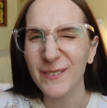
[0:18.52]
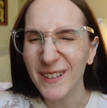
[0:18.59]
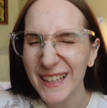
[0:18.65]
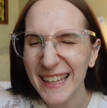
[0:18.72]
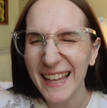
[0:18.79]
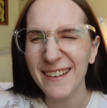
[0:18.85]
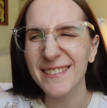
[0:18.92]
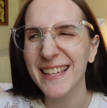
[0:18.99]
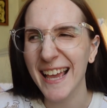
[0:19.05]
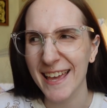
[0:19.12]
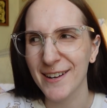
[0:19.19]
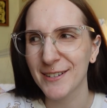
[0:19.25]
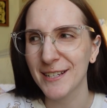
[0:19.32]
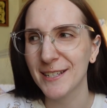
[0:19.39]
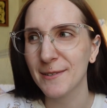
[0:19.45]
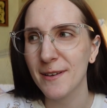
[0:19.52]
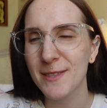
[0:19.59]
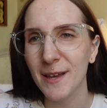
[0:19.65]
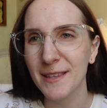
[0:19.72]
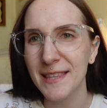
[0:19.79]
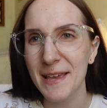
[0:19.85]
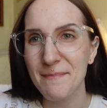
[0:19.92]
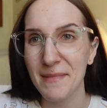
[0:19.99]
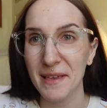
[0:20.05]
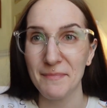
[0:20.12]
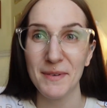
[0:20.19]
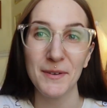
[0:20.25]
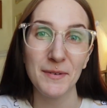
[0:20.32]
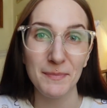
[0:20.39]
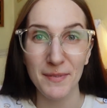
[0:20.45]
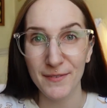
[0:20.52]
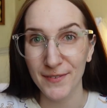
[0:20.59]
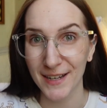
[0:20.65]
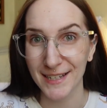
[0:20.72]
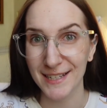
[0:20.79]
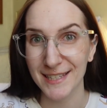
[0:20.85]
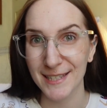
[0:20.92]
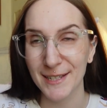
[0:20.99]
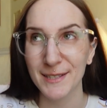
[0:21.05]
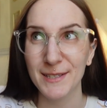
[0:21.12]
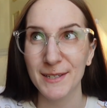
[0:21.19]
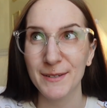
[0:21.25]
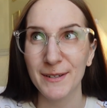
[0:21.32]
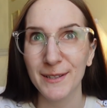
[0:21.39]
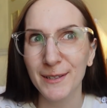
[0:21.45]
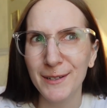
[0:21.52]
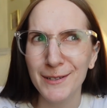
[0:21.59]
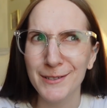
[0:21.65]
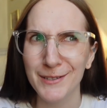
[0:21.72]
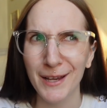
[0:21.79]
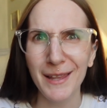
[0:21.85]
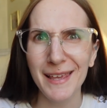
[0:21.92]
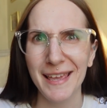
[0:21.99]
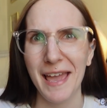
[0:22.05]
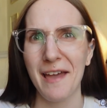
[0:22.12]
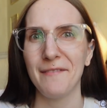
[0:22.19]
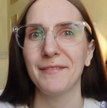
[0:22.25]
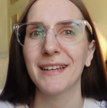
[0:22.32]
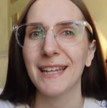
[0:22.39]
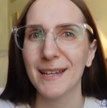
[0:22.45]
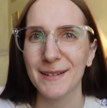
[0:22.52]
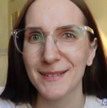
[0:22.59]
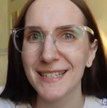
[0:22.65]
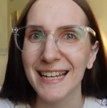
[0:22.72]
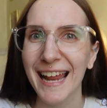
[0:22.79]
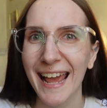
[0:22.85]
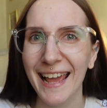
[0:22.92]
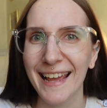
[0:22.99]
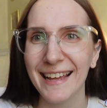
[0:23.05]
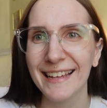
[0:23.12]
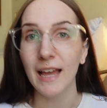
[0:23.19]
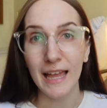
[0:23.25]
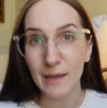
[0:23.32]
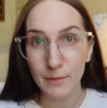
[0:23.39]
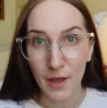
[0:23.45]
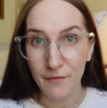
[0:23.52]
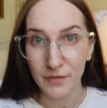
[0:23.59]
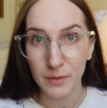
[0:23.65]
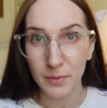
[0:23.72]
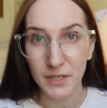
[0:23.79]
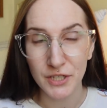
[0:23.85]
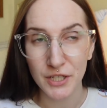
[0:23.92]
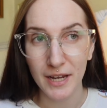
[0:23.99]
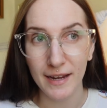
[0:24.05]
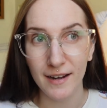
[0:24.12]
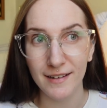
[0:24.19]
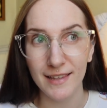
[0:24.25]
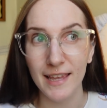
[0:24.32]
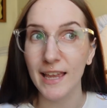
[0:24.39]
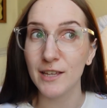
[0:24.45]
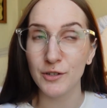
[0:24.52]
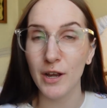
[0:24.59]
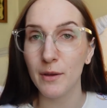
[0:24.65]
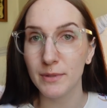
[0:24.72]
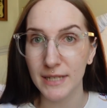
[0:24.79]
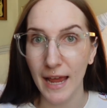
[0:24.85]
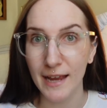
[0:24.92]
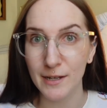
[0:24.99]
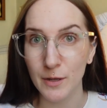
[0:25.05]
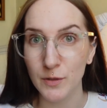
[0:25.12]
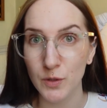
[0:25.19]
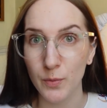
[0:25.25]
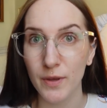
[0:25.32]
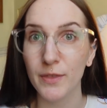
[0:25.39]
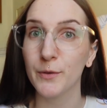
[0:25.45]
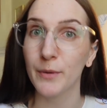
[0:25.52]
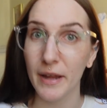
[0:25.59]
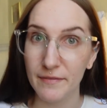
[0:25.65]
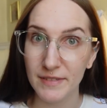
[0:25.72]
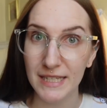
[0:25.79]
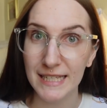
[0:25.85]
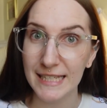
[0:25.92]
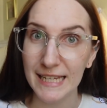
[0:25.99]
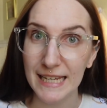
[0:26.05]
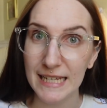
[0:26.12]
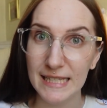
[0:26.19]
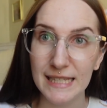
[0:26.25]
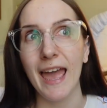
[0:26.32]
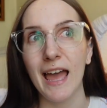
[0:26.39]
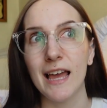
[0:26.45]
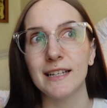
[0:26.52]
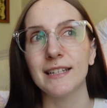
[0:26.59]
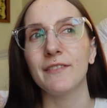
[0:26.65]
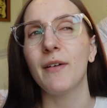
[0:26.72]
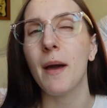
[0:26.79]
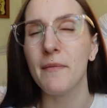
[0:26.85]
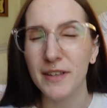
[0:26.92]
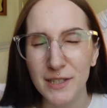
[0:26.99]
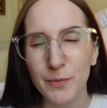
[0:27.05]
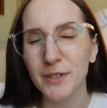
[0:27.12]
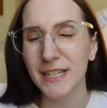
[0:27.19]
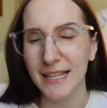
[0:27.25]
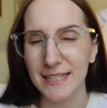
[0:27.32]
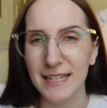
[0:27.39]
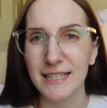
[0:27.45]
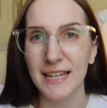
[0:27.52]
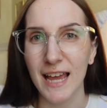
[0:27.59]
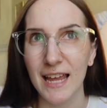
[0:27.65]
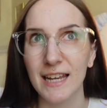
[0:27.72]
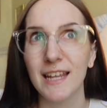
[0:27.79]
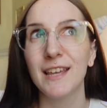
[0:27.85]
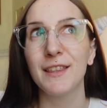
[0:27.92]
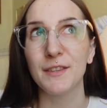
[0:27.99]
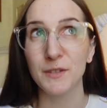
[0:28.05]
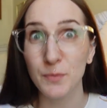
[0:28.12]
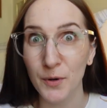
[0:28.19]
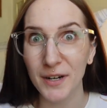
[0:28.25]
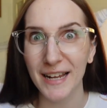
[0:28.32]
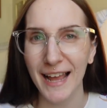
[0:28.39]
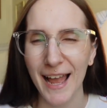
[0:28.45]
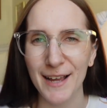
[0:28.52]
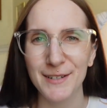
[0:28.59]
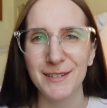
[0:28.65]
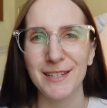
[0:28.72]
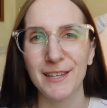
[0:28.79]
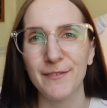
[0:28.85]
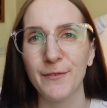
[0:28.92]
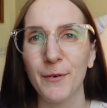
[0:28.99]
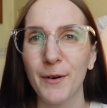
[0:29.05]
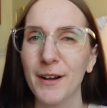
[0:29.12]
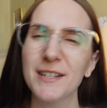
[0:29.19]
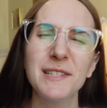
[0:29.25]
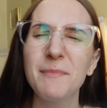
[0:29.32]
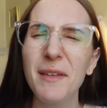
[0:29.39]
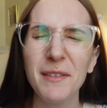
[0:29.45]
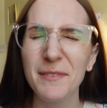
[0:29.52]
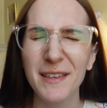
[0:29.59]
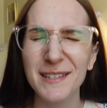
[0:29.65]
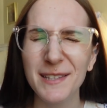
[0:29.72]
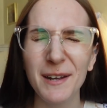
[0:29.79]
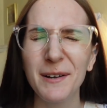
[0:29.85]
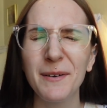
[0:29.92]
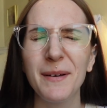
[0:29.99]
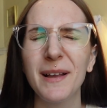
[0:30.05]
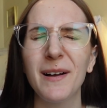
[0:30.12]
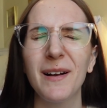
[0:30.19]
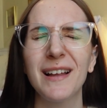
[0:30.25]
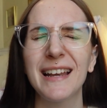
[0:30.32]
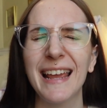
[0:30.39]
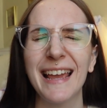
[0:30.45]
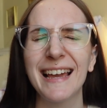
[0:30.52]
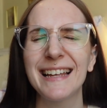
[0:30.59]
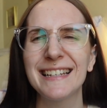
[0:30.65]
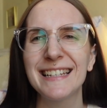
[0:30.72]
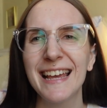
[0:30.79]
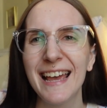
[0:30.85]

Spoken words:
fully have the energy, so I thought that maybe it would be fun to still do a little jellycat video today. I am comfortable to share that yesterday I was diagnosed with Graves' disease and I'm having some more testing done this morning actually for some other things that are going on, and